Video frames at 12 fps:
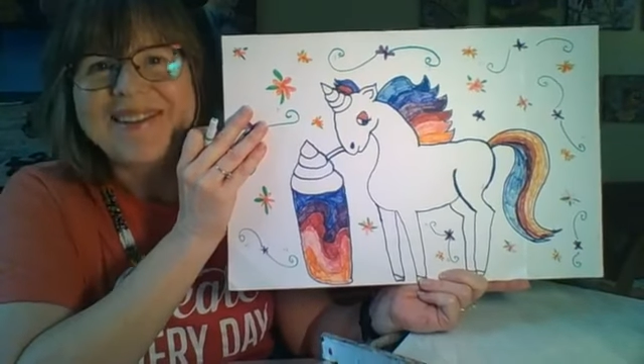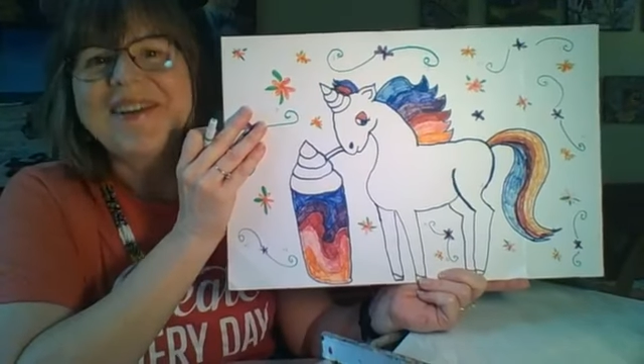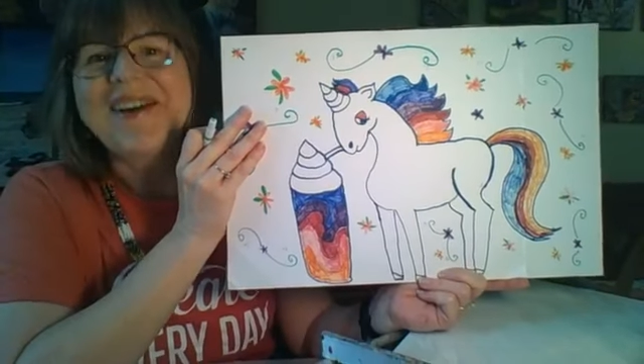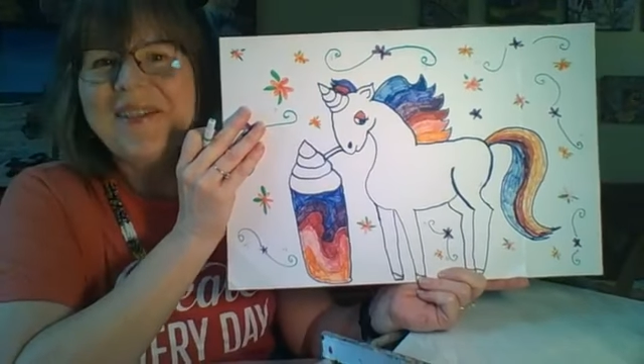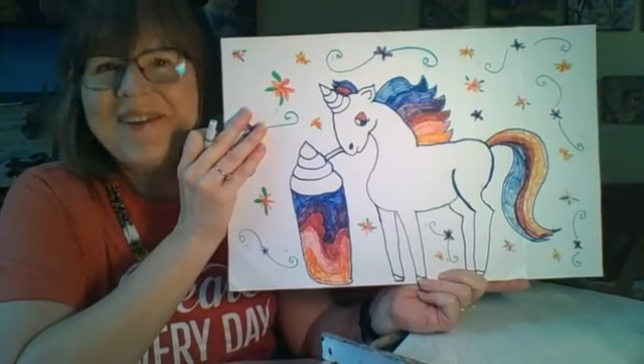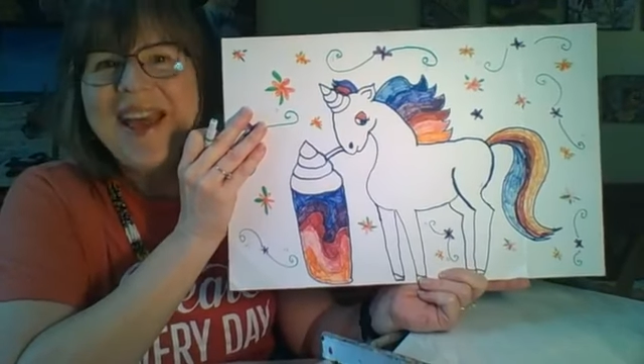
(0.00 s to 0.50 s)

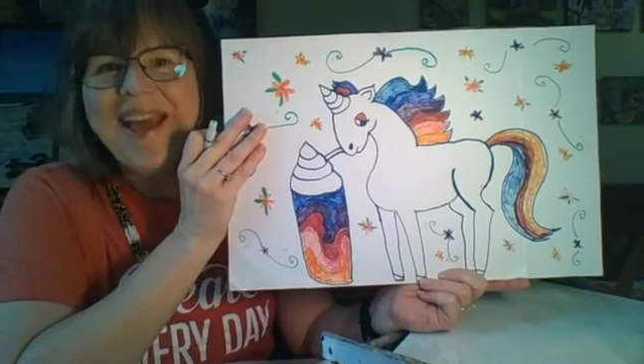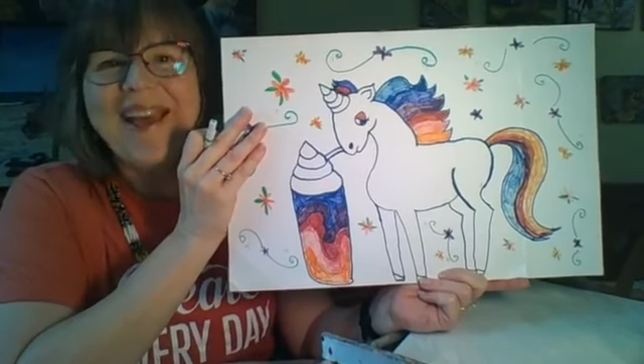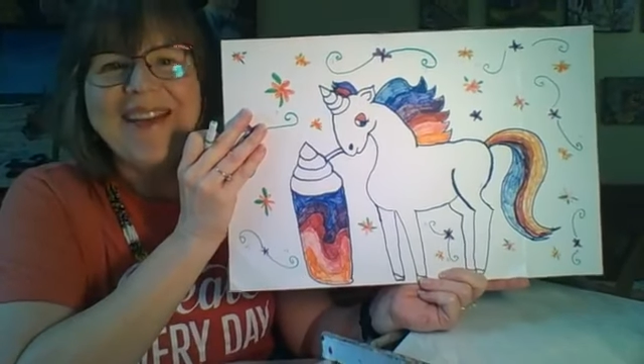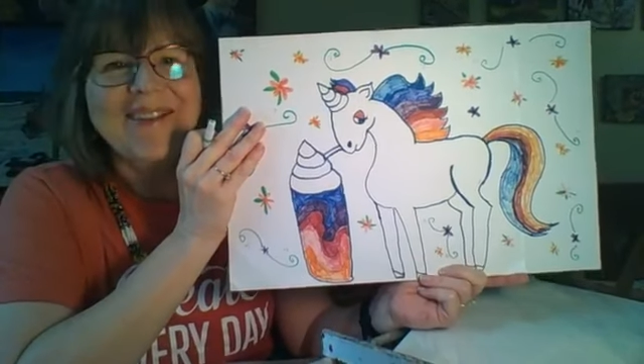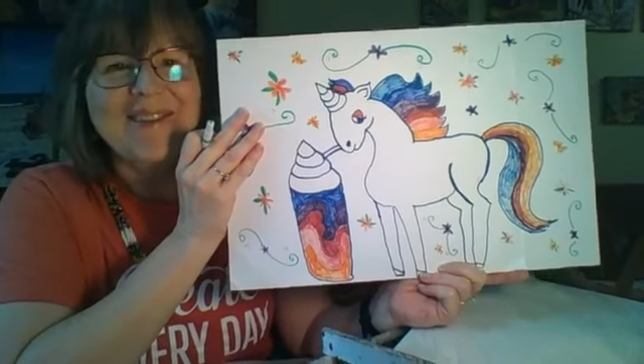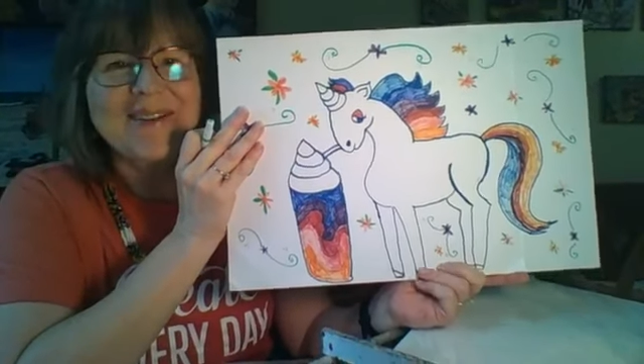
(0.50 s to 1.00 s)
Okay,
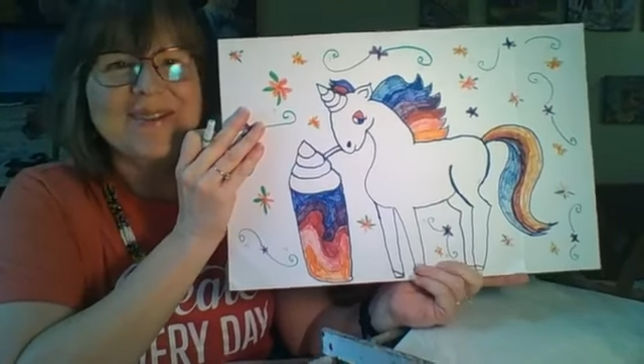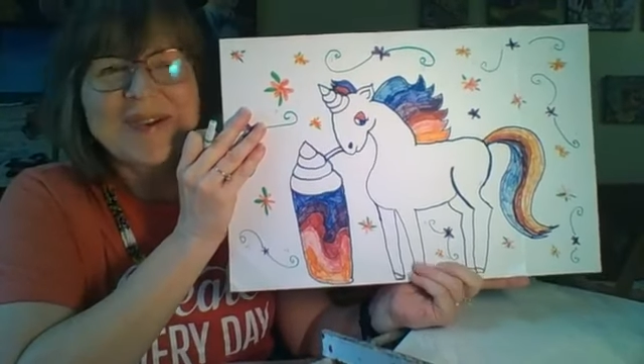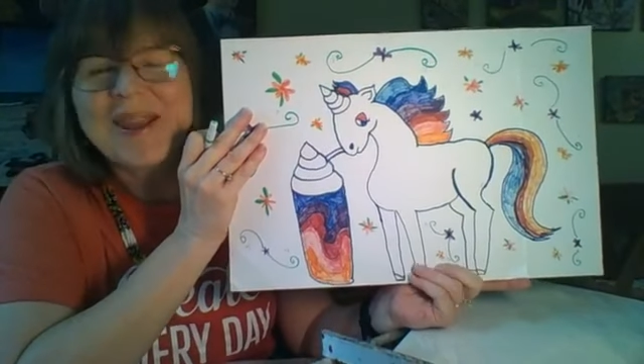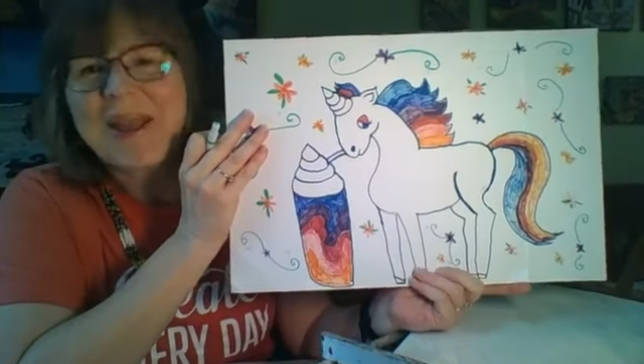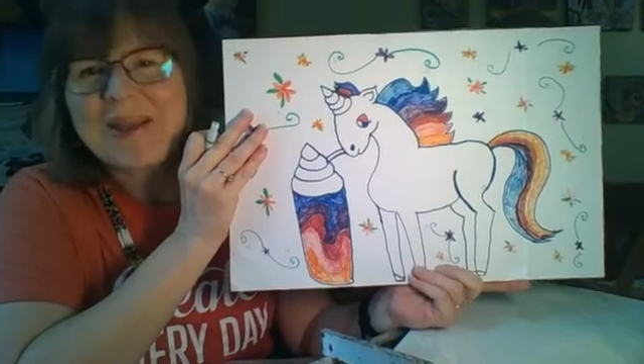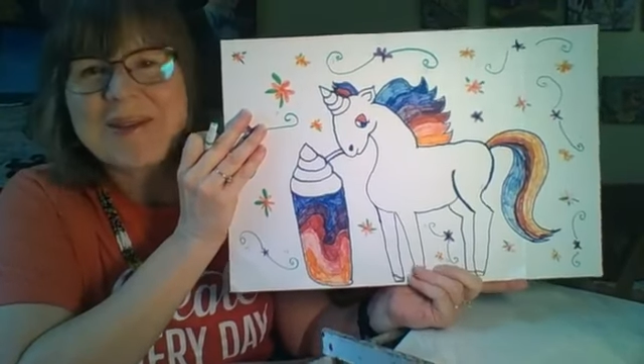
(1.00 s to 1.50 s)
or
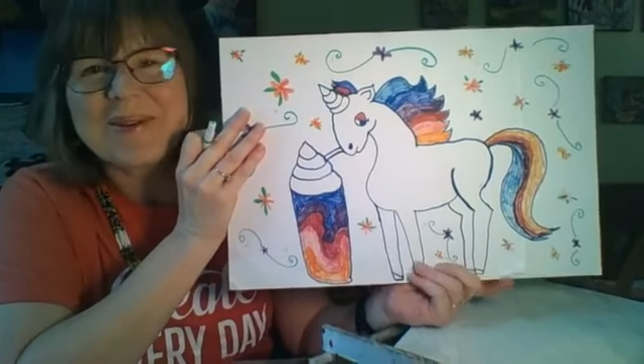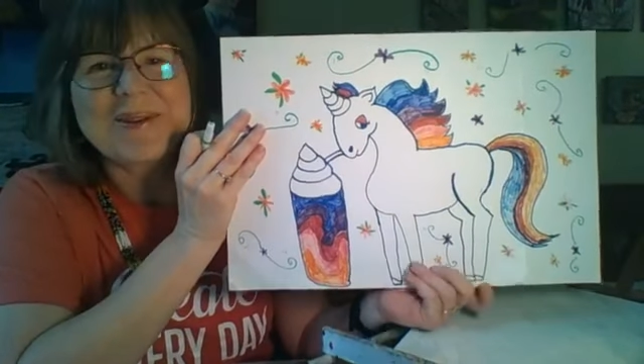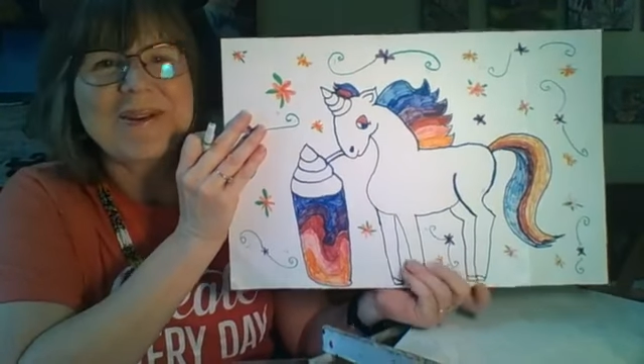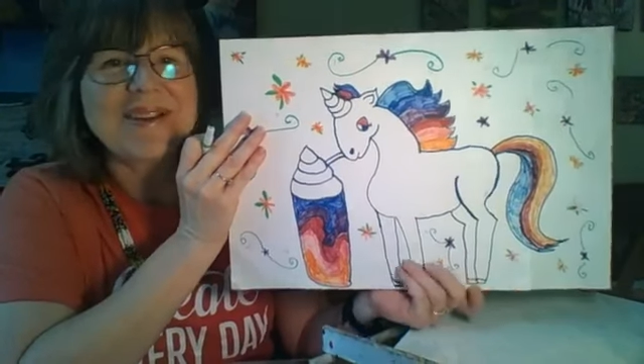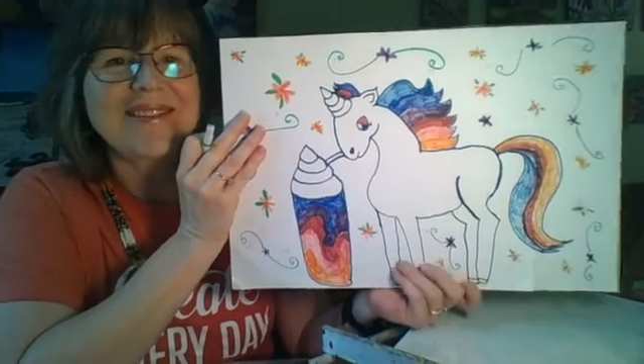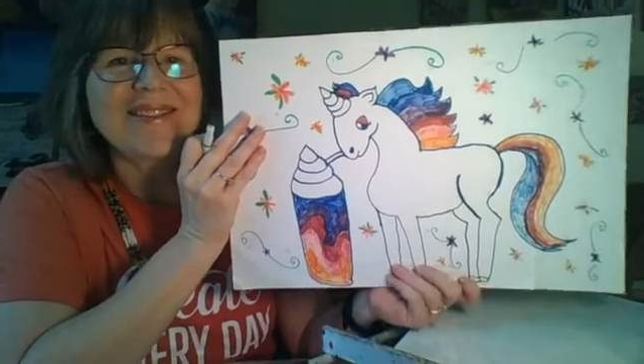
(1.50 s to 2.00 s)
drinking a
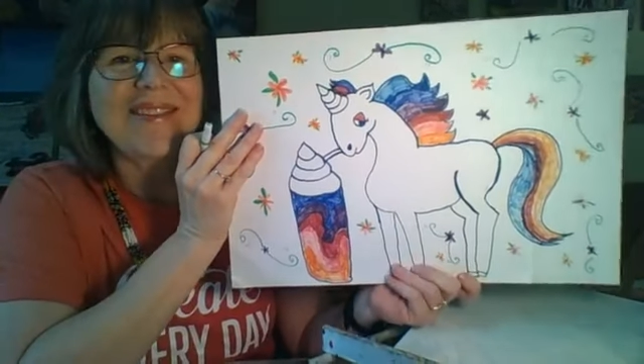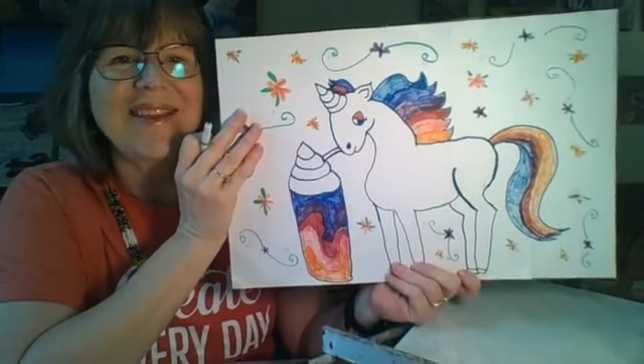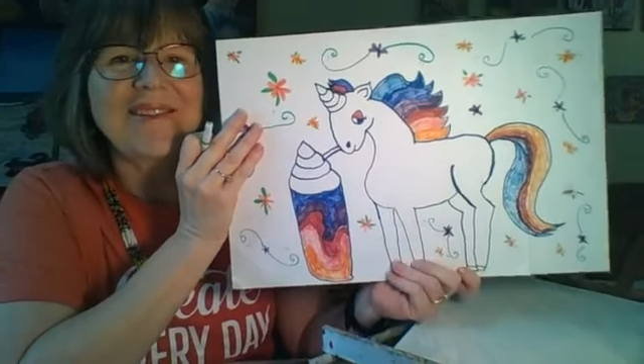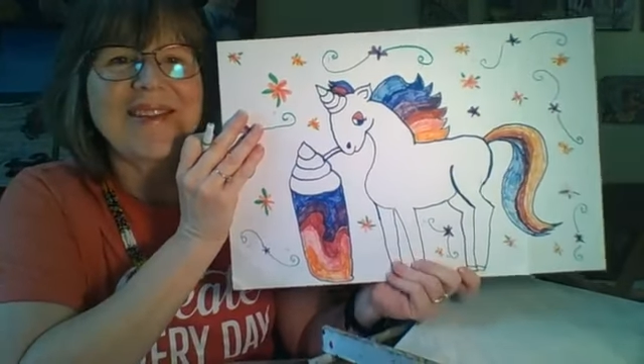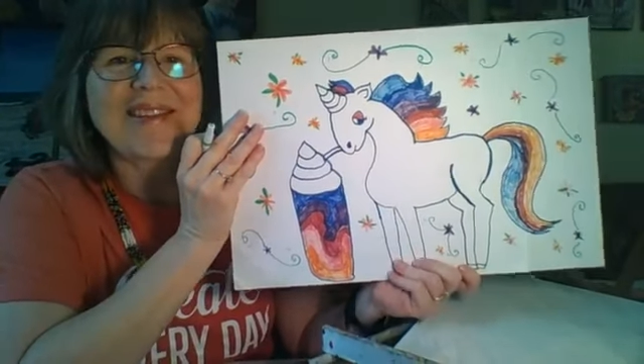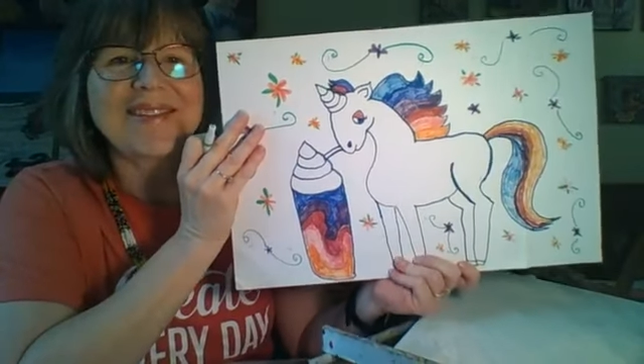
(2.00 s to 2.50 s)
unicorn. So there
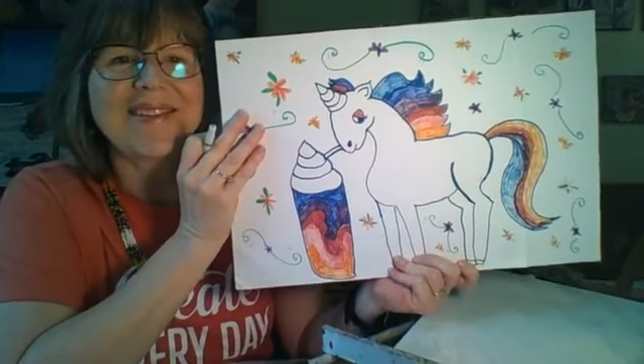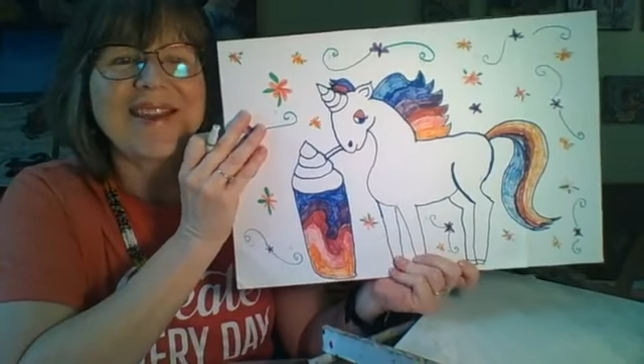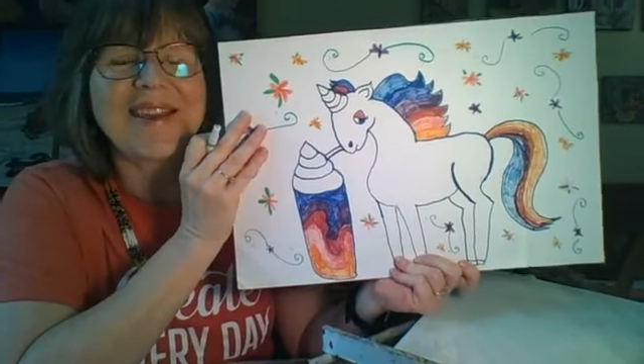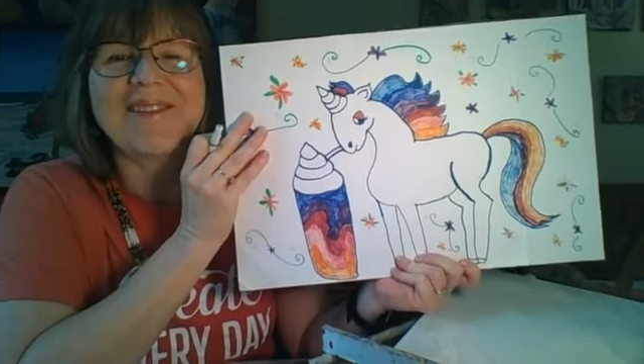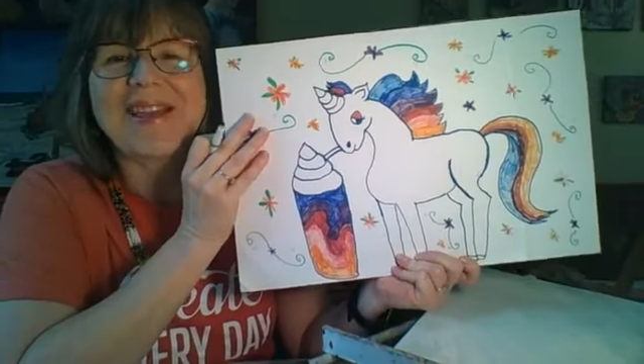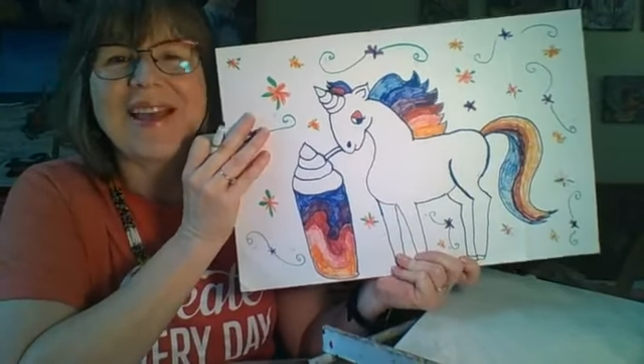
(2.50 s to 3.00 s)
we so
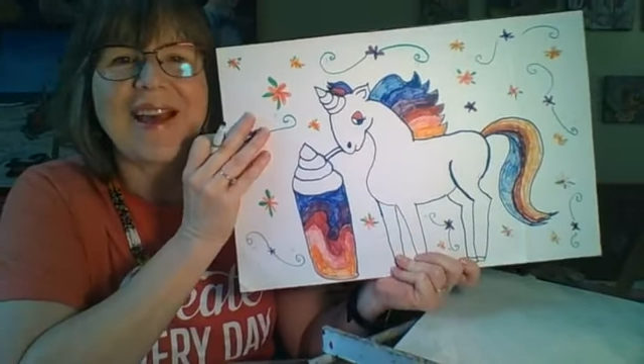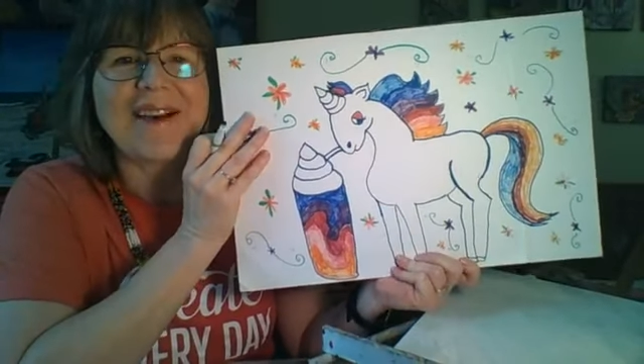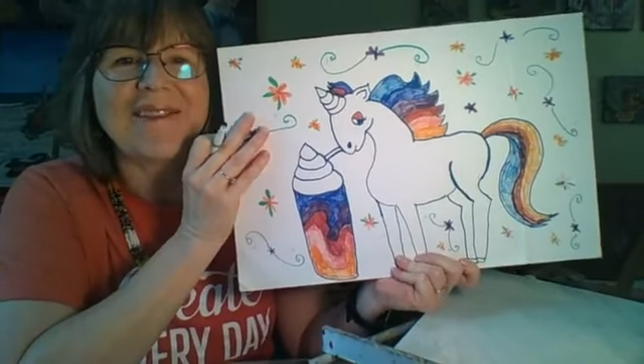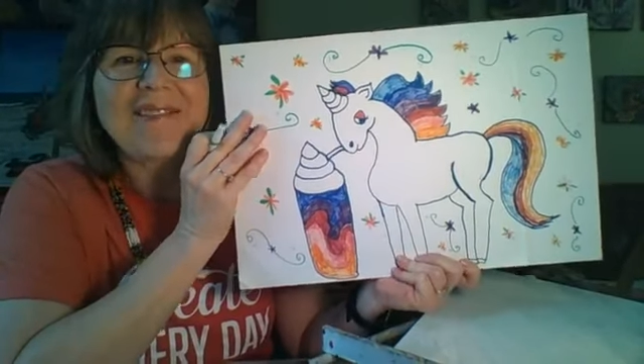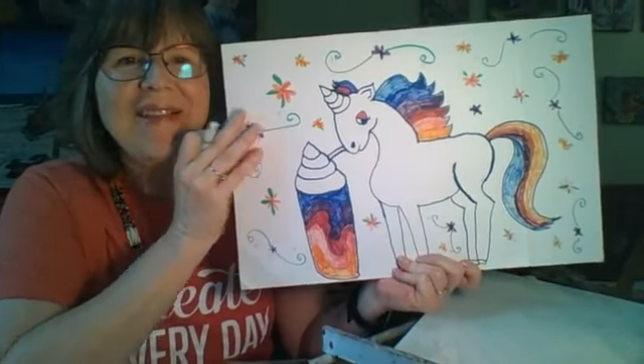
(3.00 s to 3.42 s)
there we go.